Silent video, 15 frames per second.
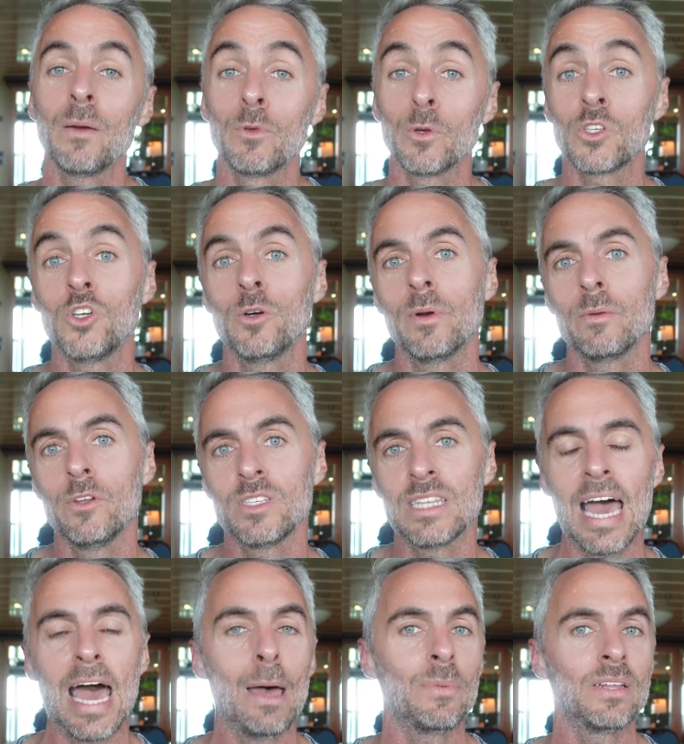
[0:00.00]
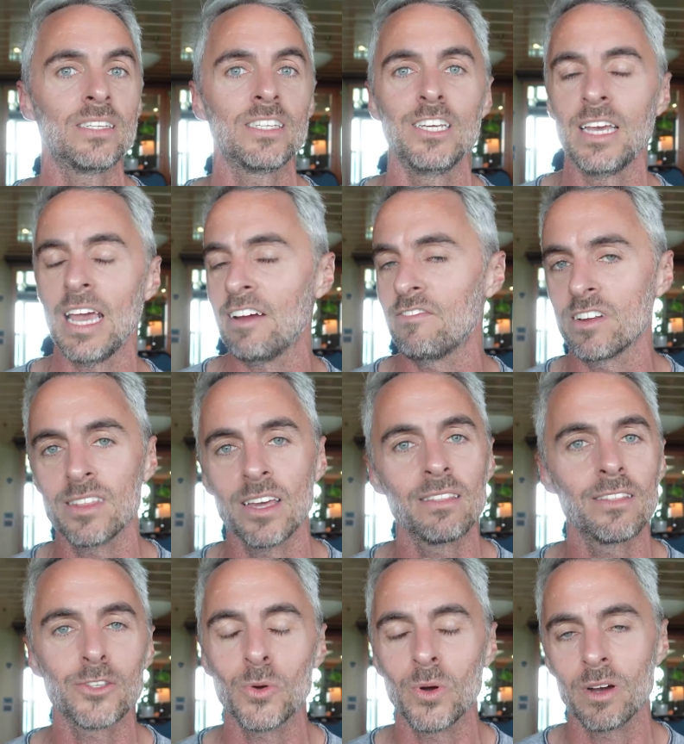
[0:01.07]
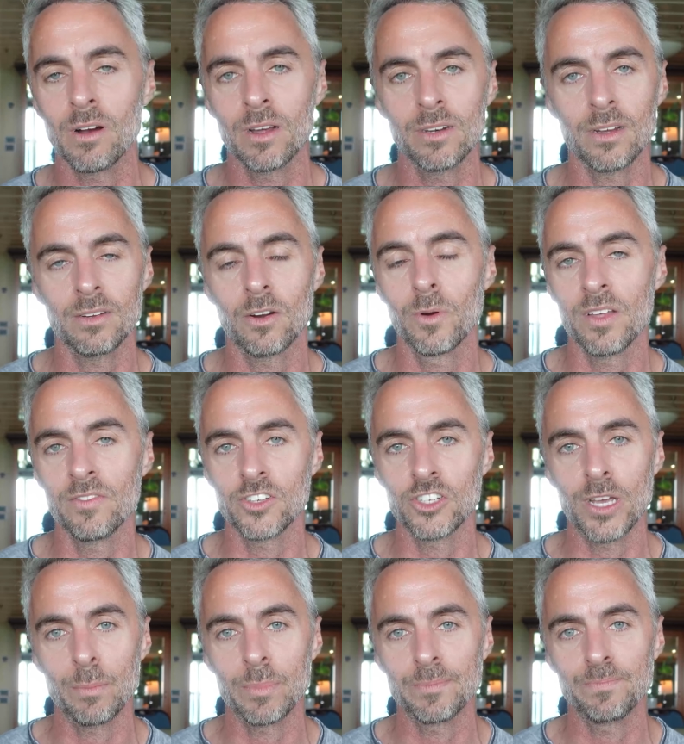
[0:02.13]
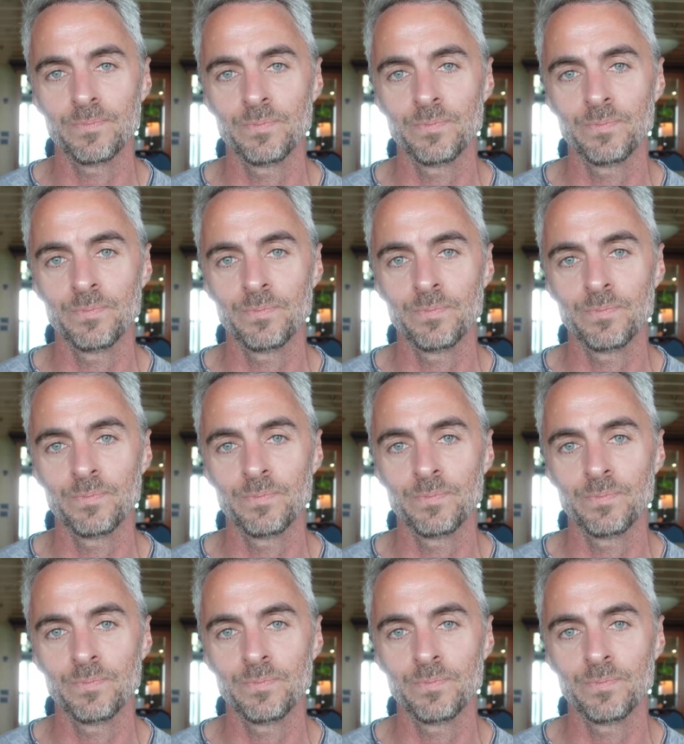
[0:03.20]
You'll still be able to use the app and see everything that's going on around the ship.